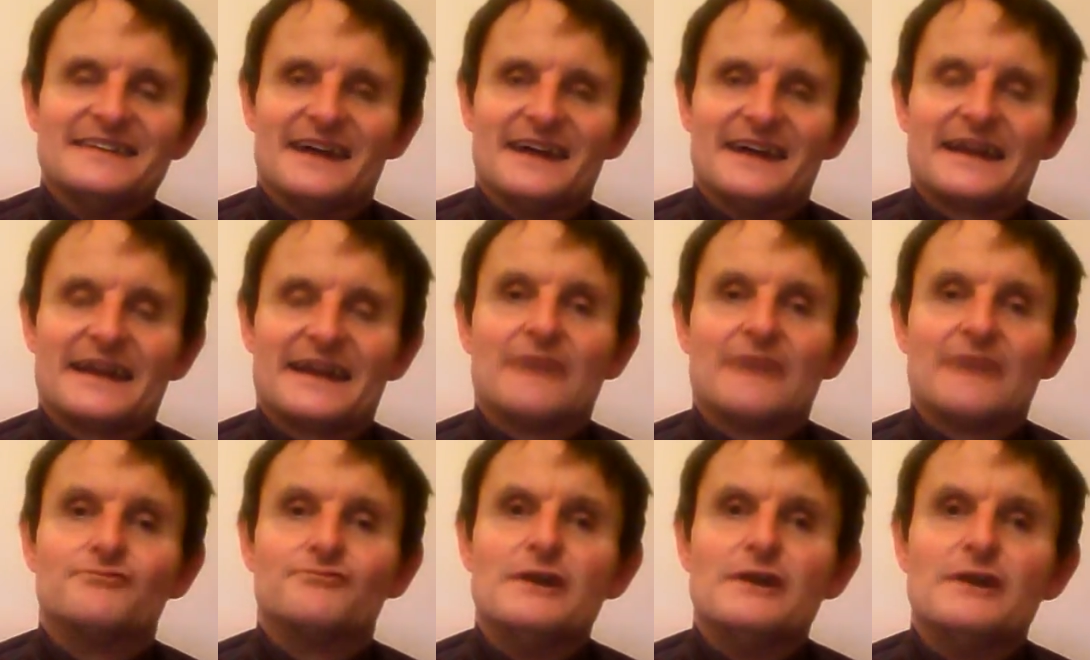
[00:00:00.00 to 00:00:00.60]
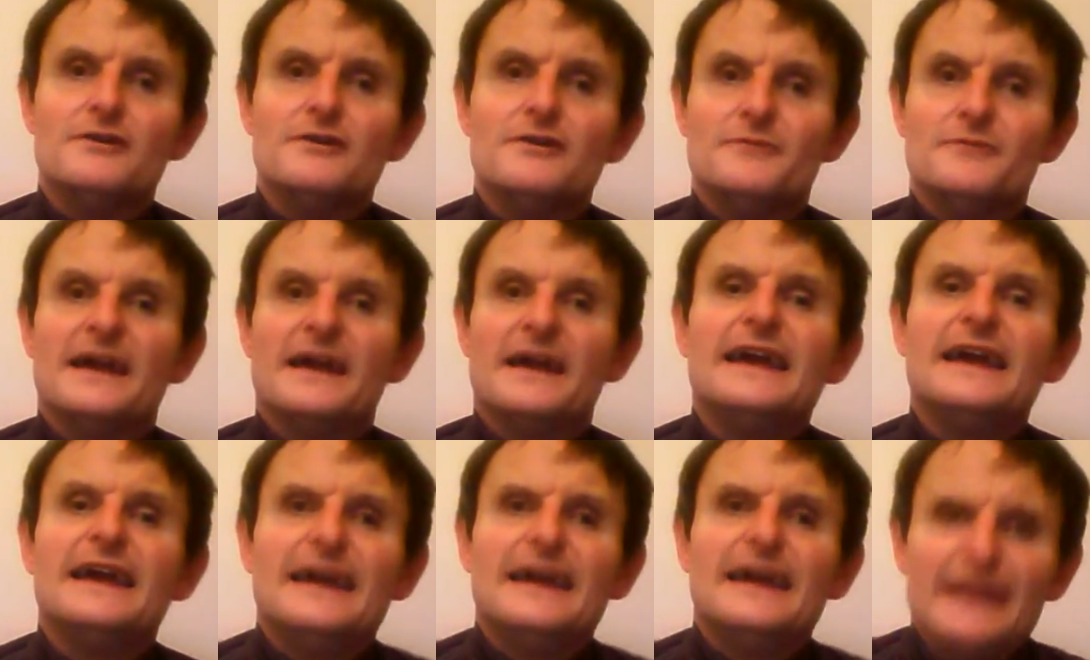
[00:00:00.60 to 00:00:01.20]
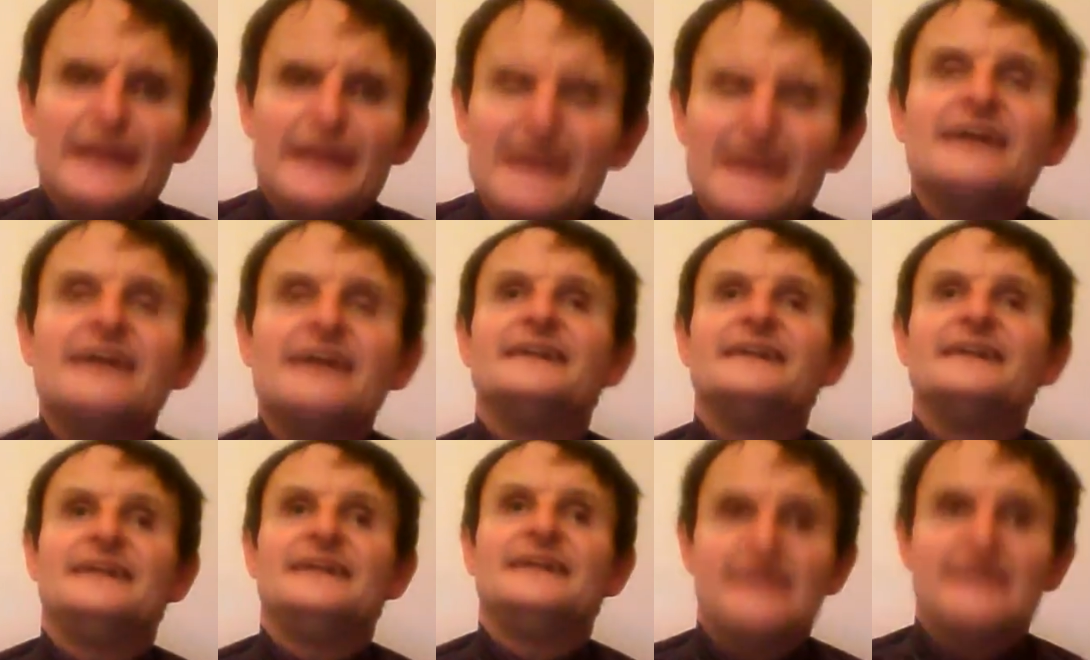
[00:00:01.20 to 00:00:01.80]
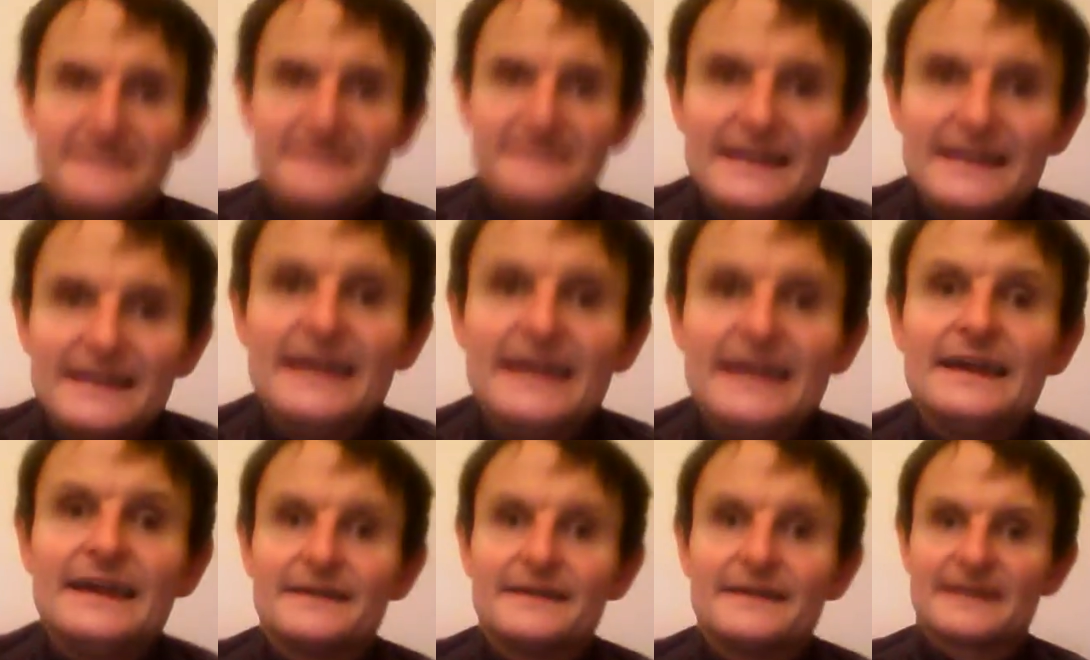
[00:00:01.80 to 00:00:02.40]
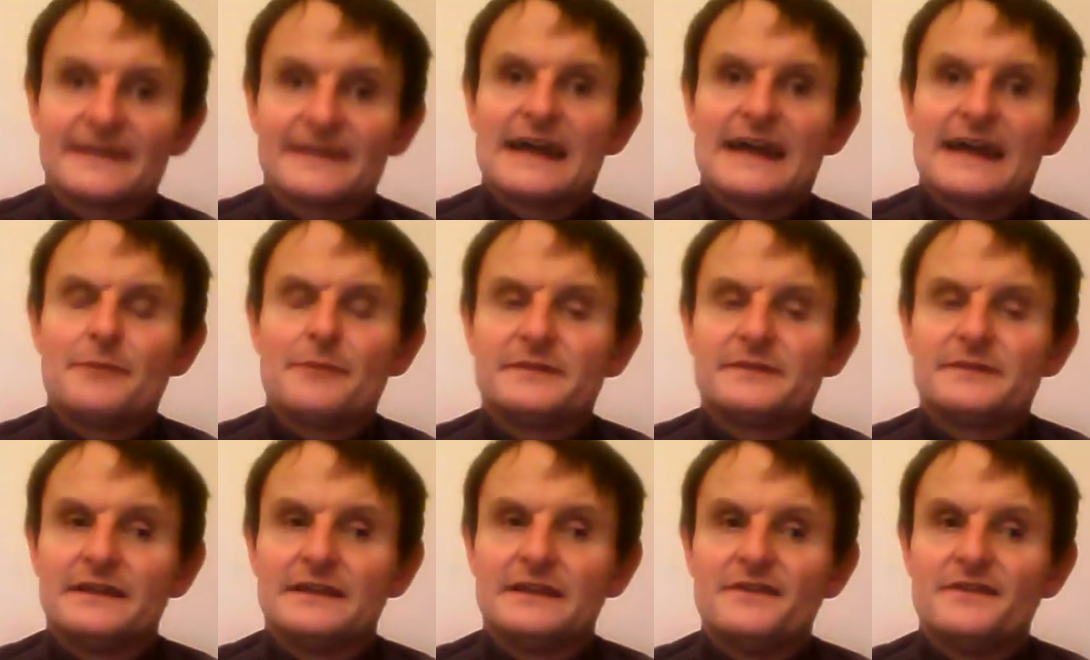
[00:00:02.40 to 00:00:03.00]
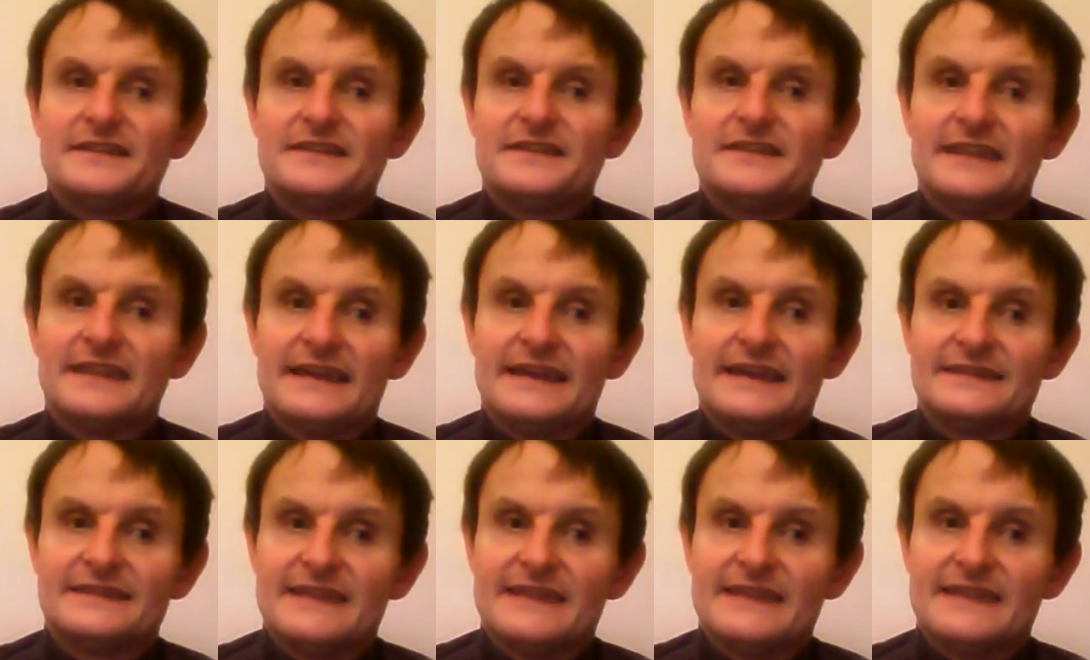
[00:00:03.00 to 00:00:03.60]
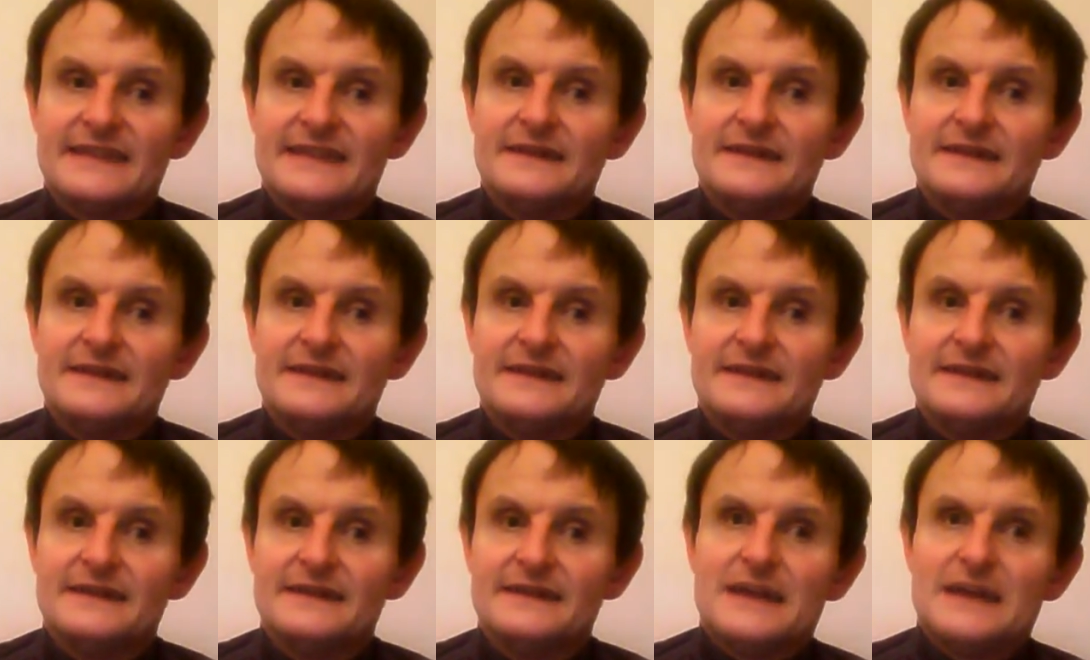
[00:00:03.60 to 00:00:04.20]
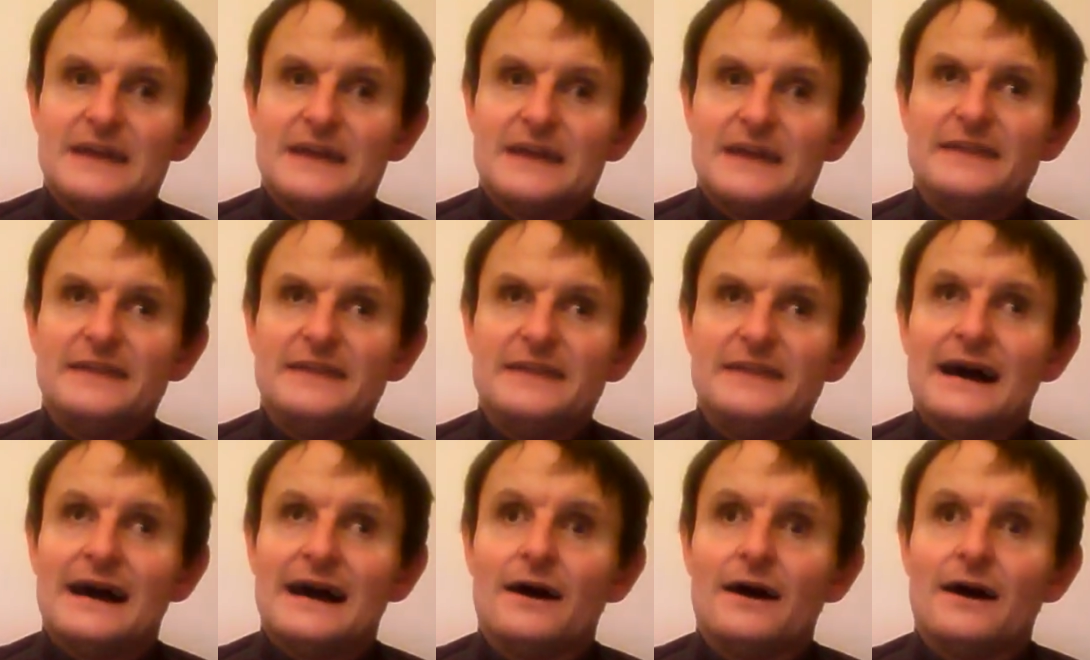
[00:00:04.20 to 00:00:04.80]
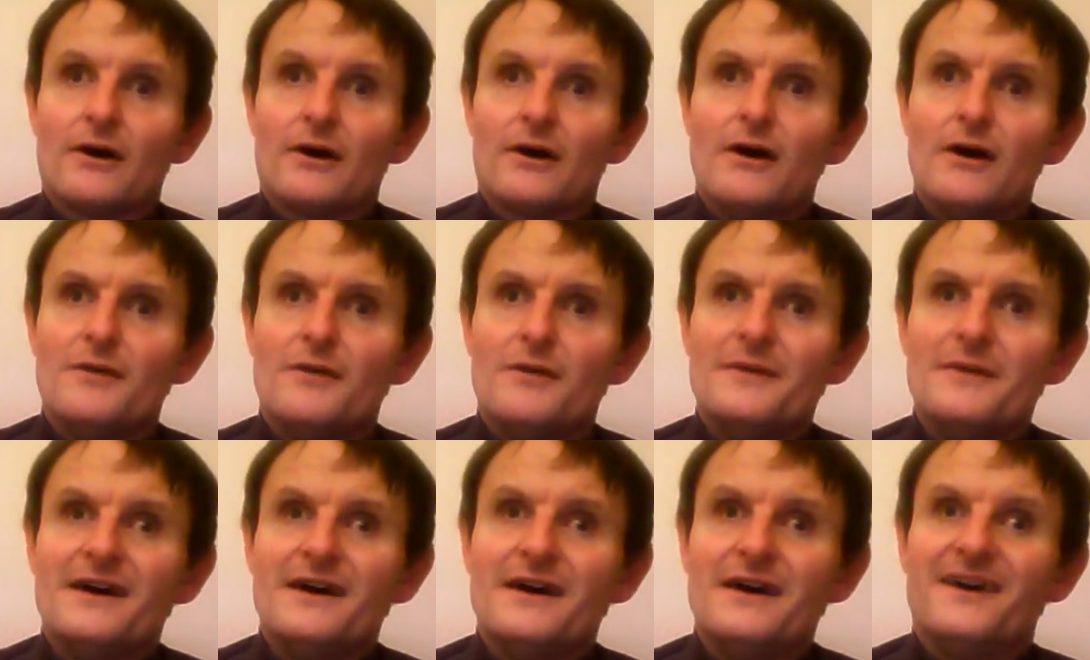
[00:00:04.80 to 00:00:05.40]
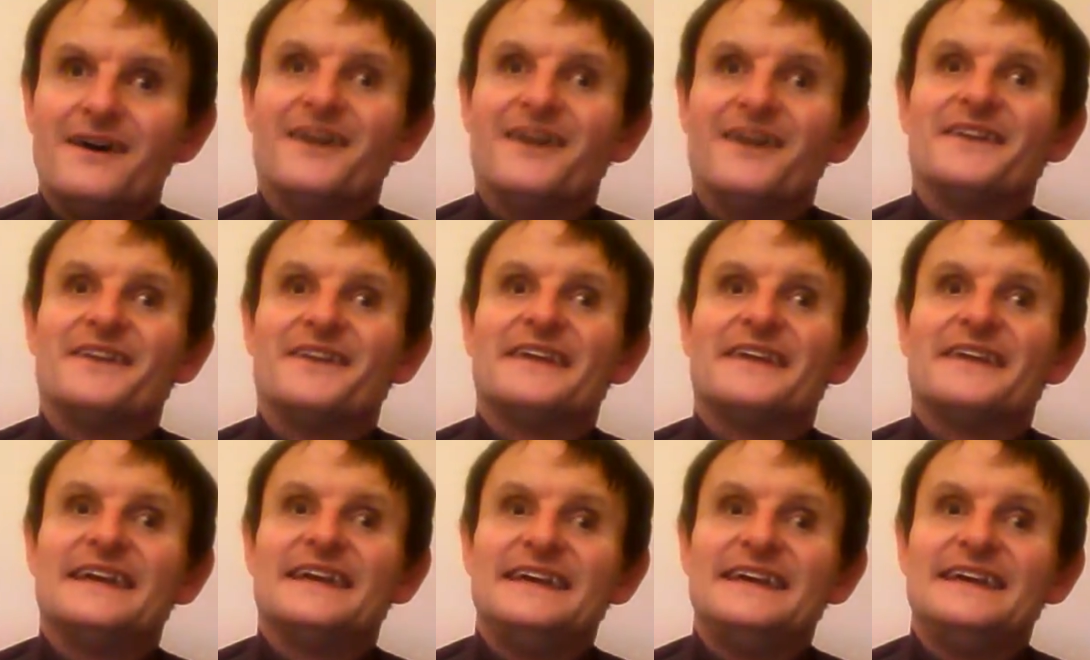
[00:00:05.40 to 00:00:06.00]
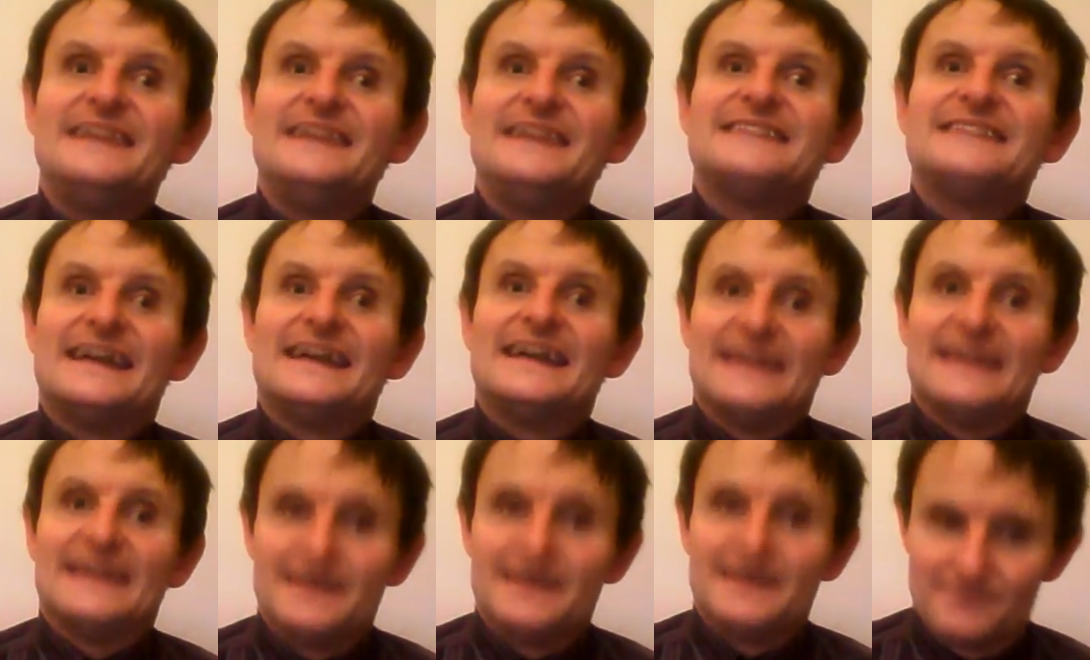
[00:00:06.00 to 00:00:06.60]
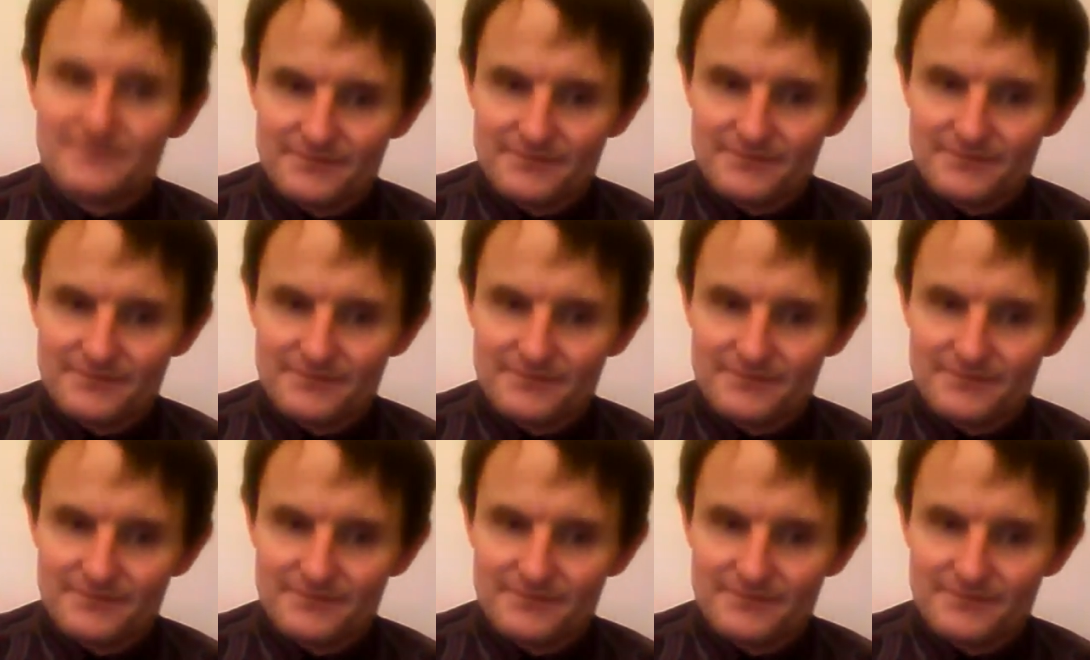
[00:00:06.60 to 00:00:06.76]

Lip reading: Okay, Rome in Italy. The capital of Italy, isn't it? J'habite à Rome, en Italie.